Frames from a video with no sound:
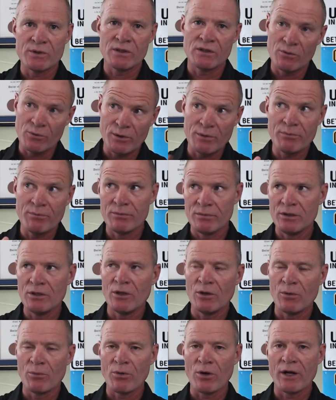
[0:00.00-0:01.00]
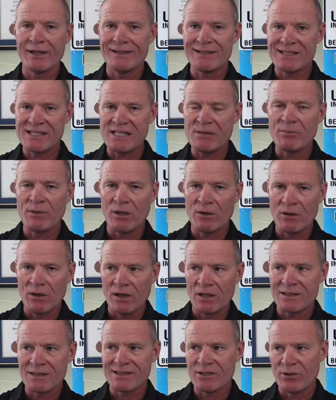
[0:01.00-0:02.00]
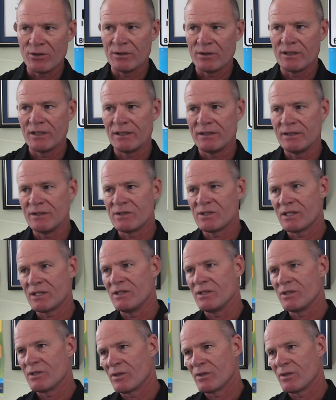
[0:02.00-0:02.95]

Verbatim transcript: And then we brought in seatbelt laws in the early 1960s.